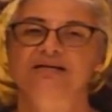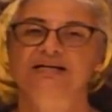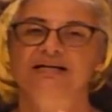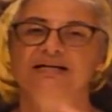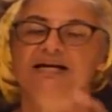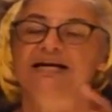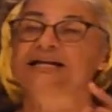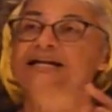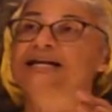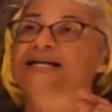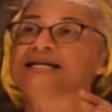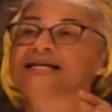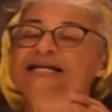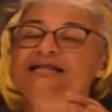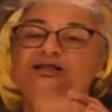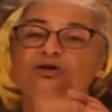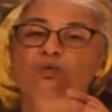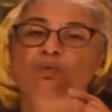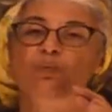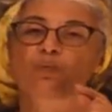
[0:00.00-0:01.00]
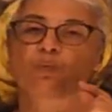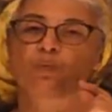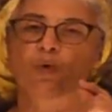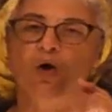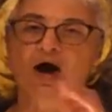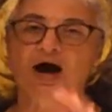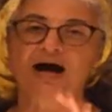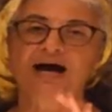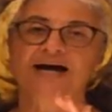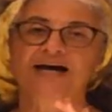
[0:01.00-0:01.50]
And I need the
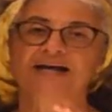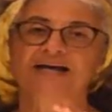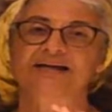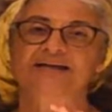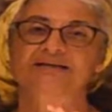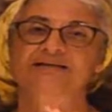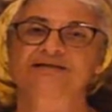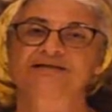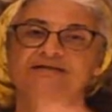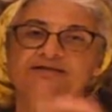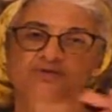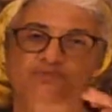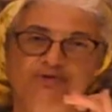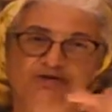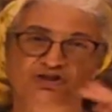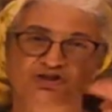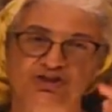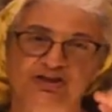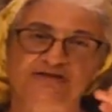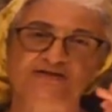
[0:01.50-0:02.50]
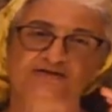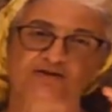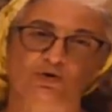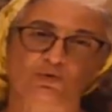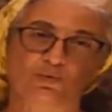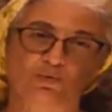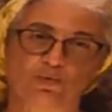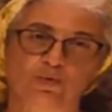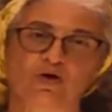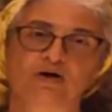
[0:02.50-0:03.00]
y to be just a
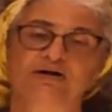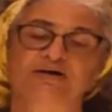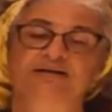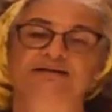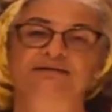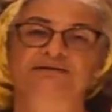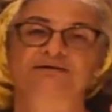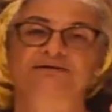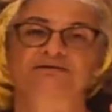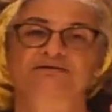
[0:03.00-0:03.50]
1.